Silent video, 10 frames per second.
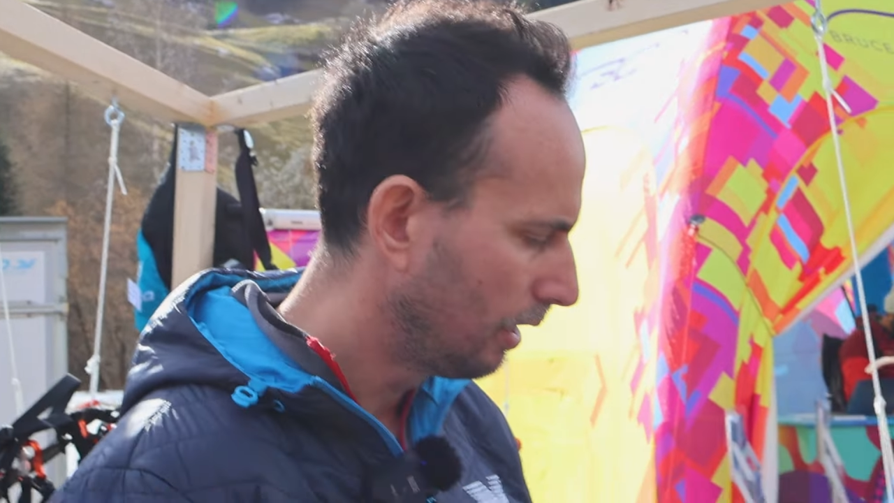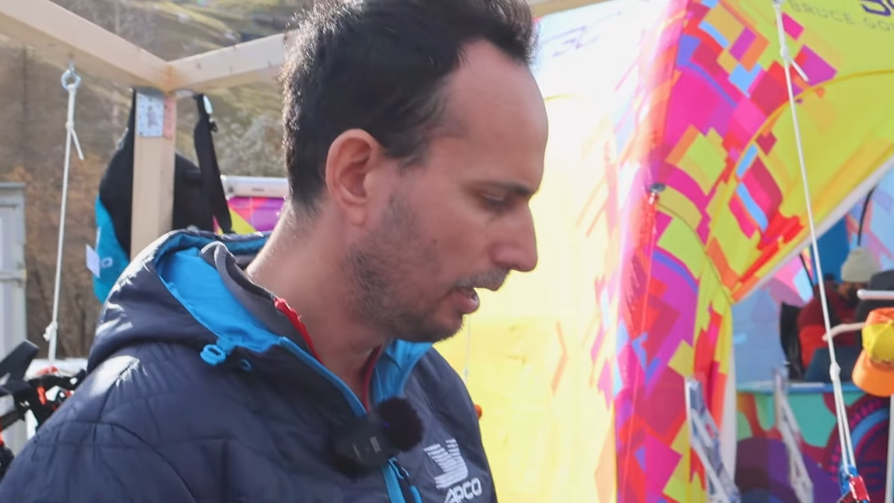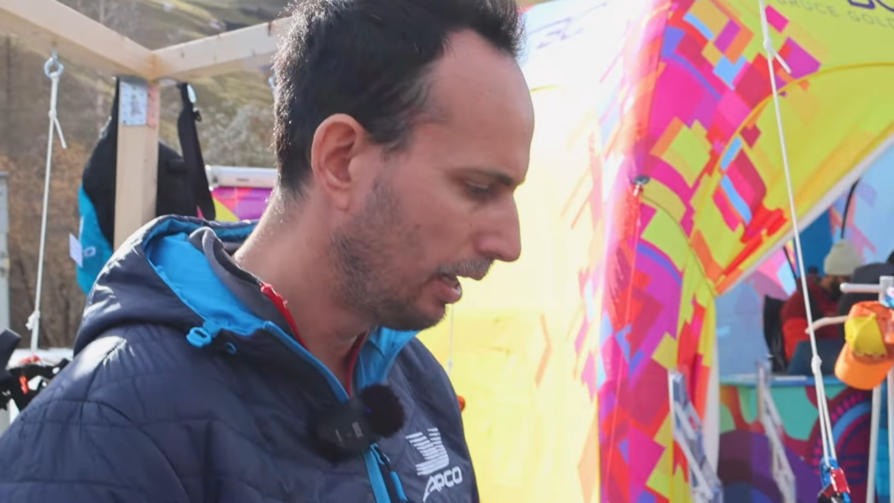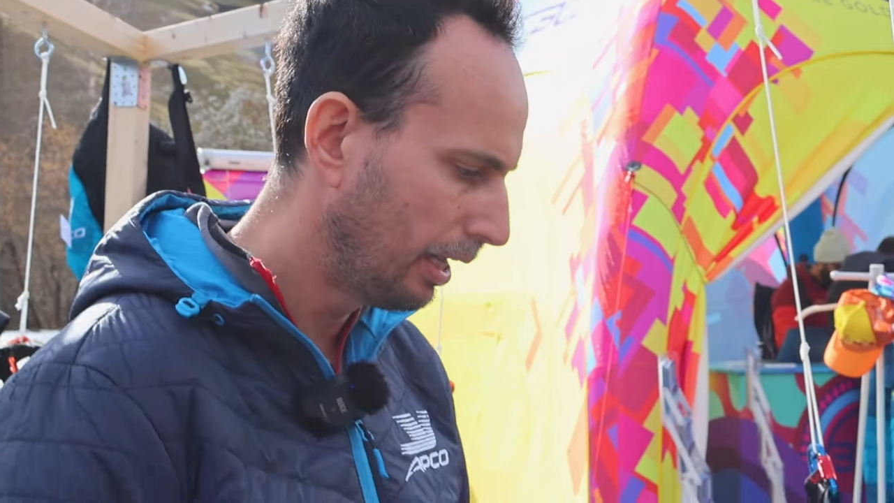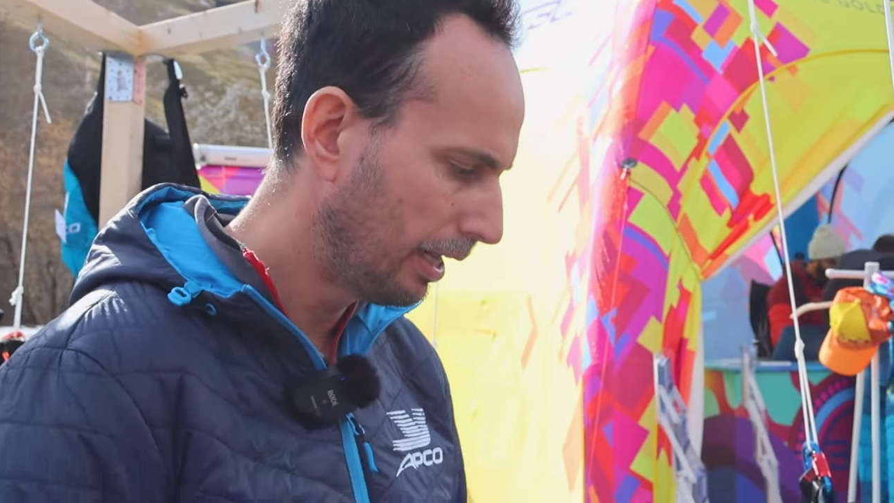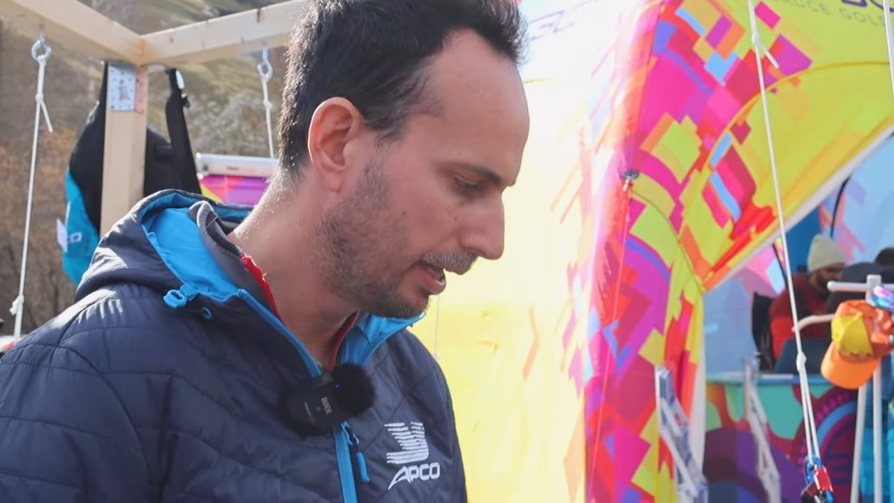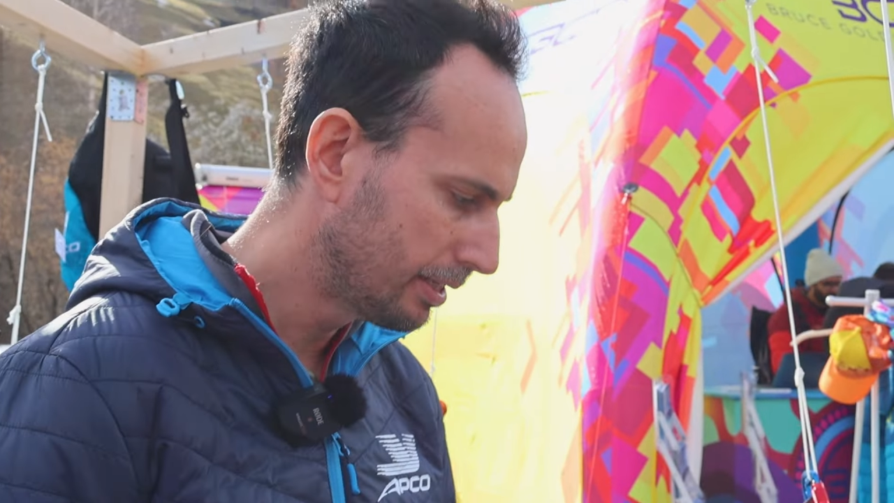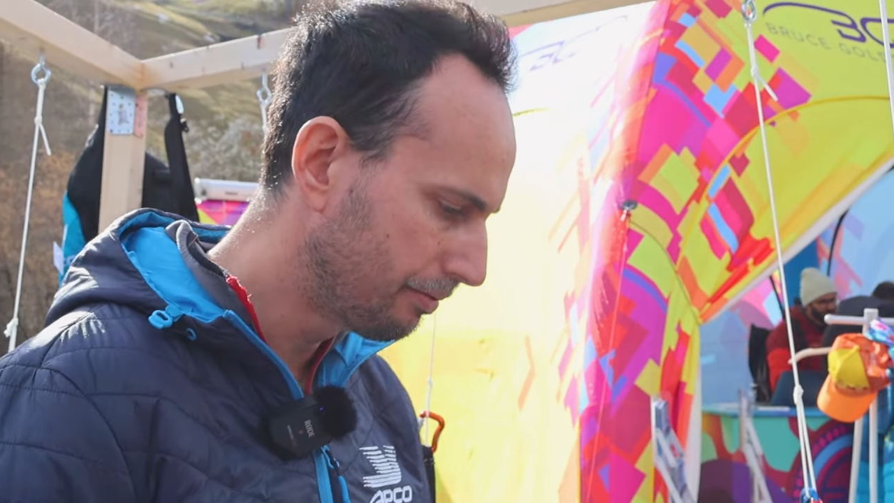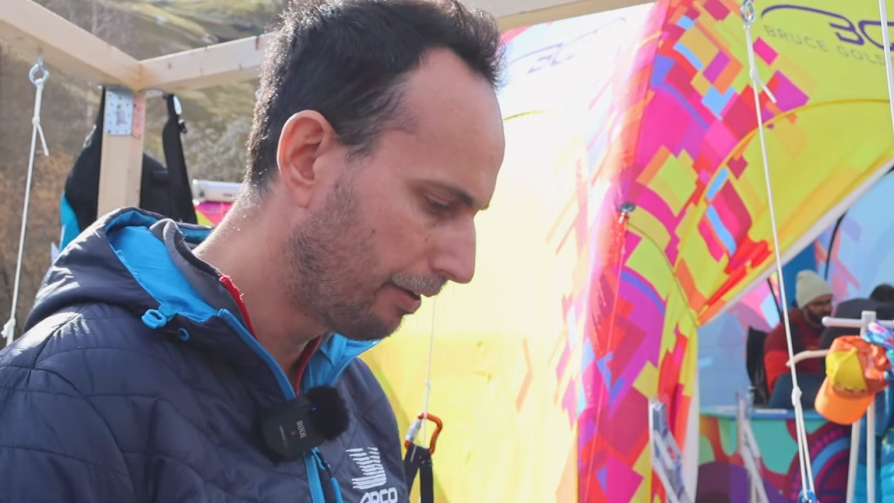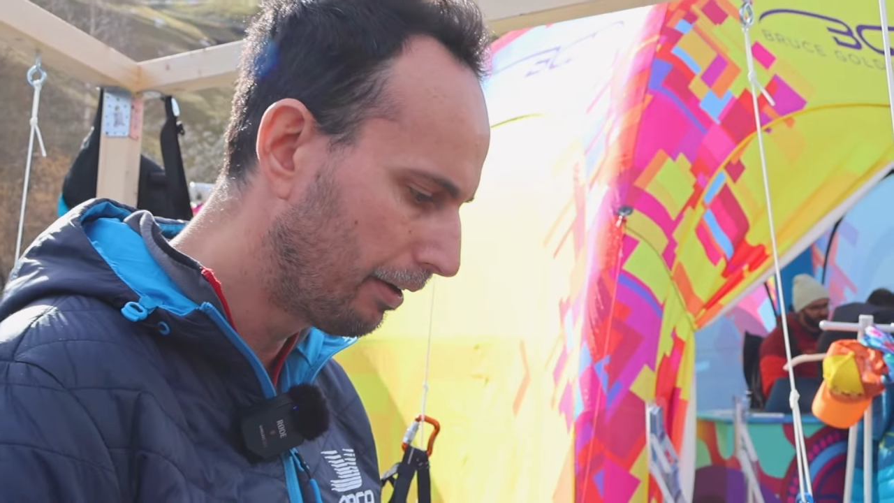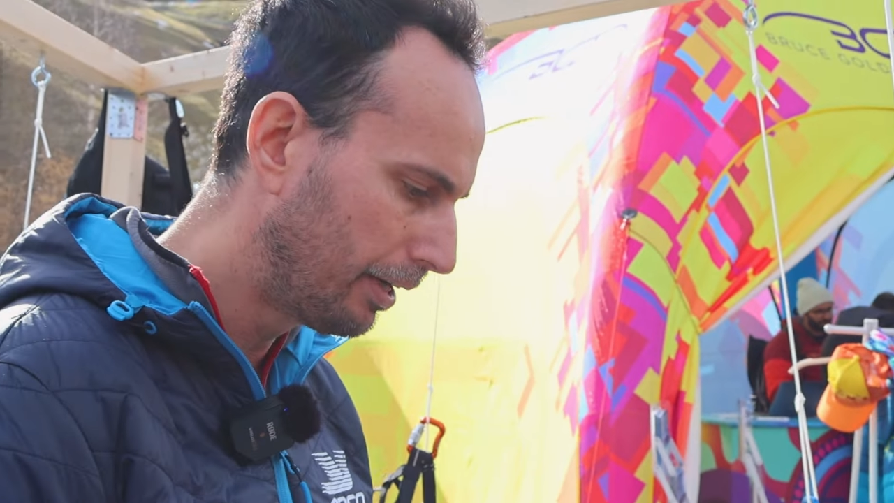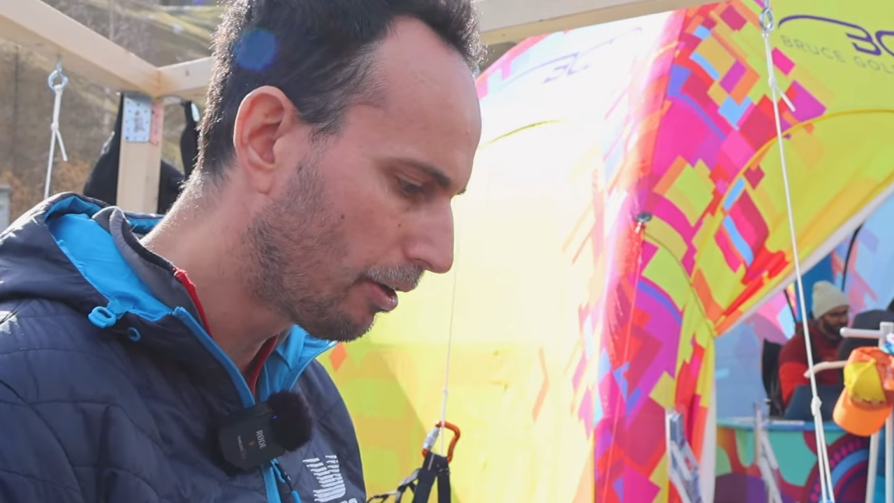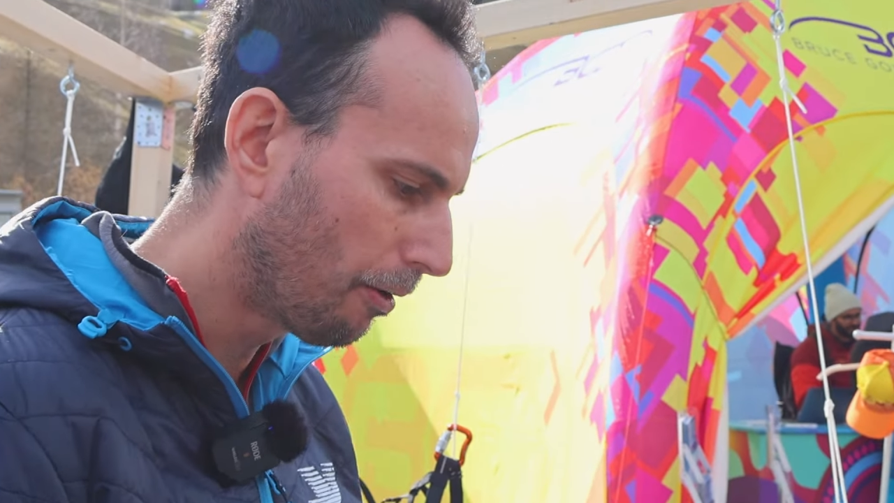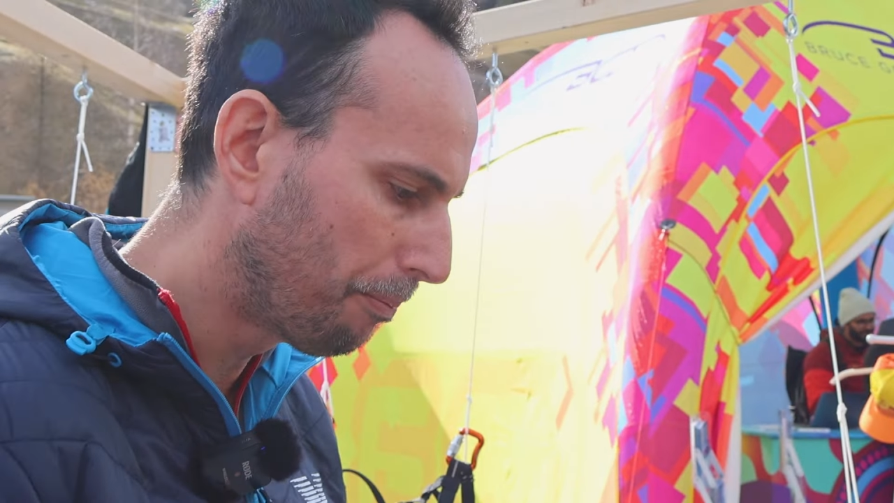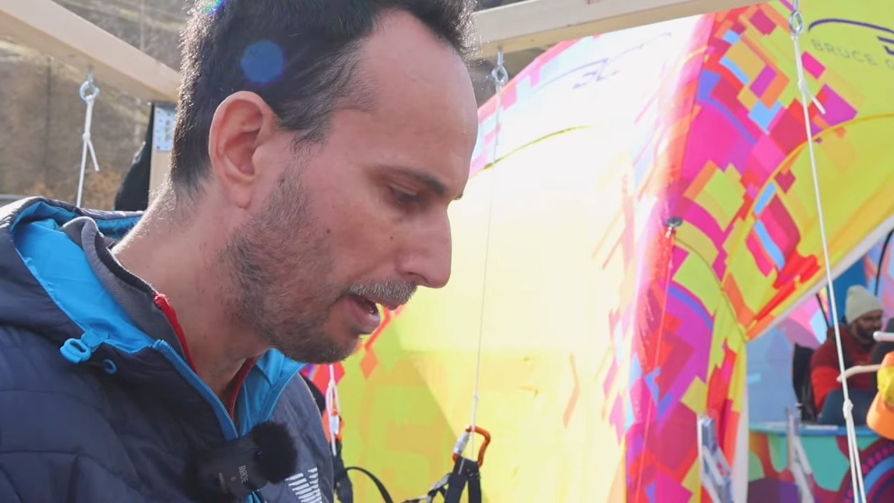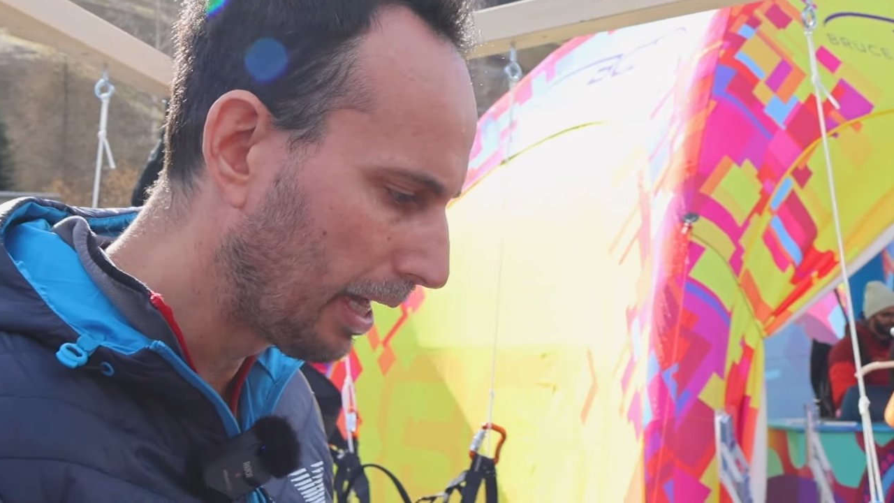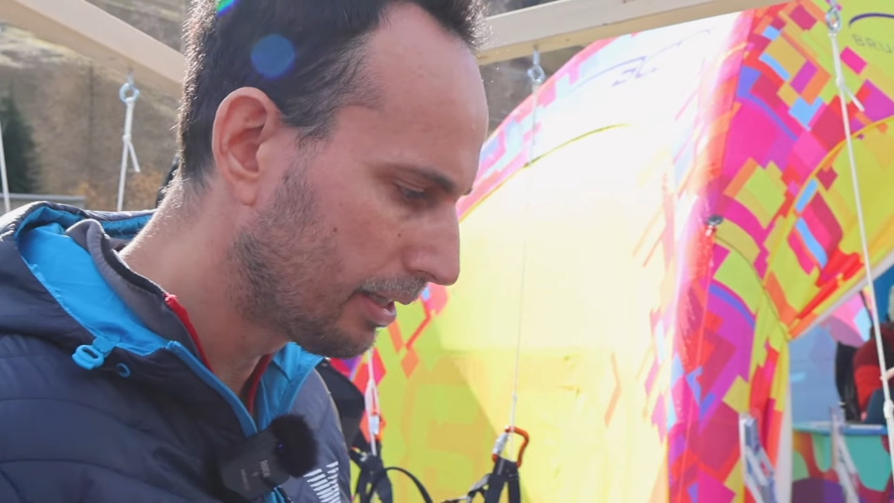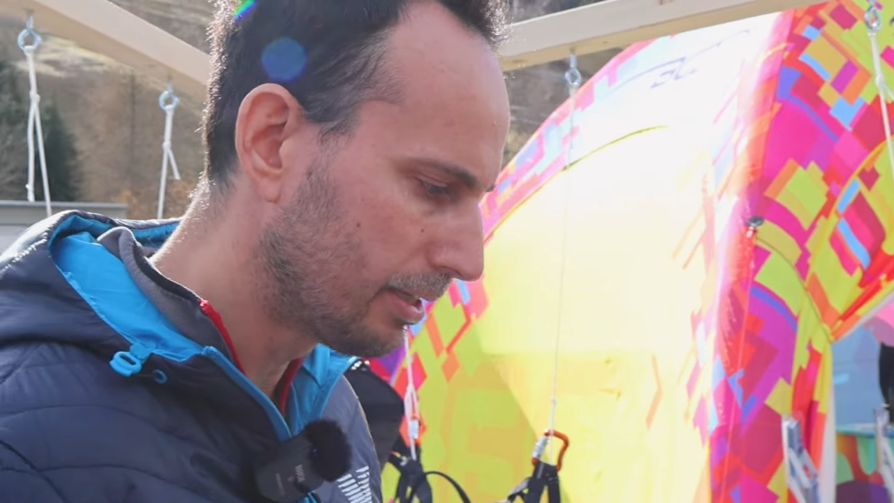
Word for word: It's very compact.